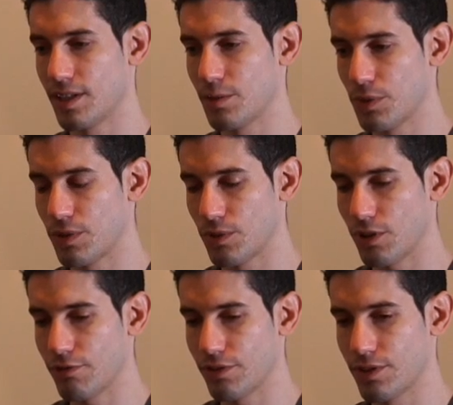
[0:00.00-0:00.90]
then we can
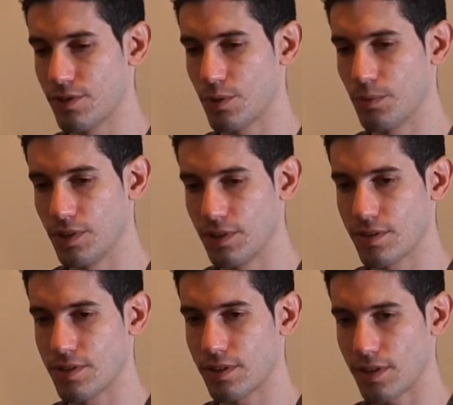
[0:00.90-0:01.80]
offer these
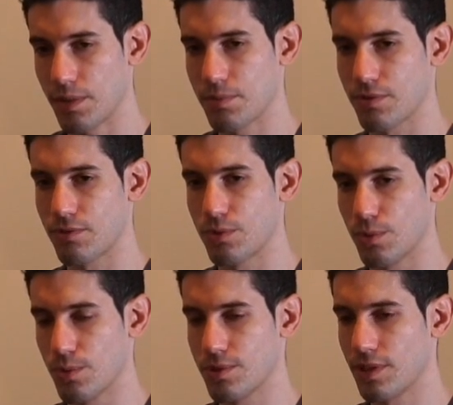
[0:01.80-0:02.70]
communities the types of
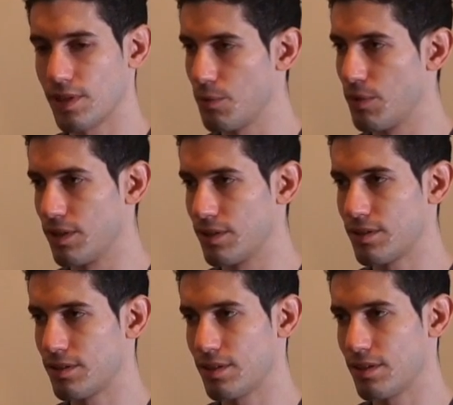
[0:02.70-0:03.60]
tools that they want
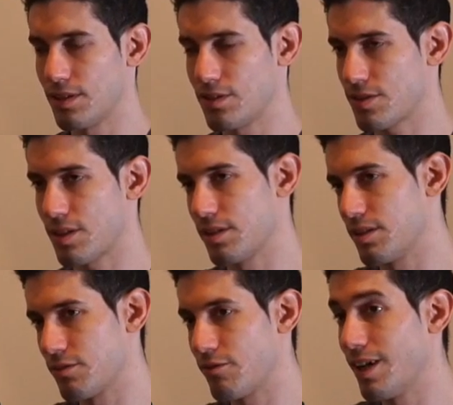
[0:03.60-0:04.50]
that they just can't
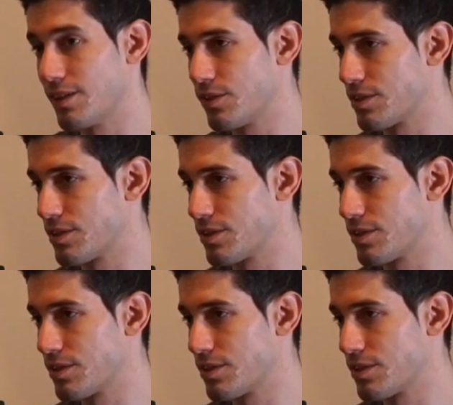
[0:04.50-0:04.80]
find on